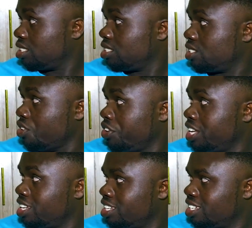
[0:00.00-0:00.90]
sorry,
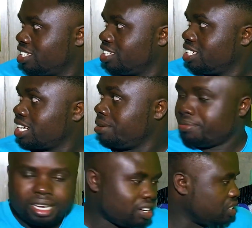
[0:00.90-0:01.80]
come.
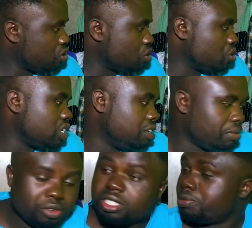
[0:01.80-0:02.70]
I want you to tell me
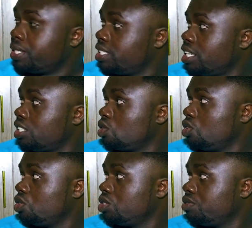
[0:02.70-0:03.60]
which picture I should
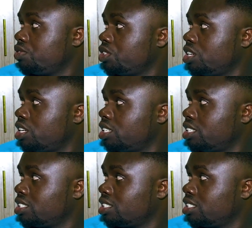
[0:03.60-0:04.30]
use for your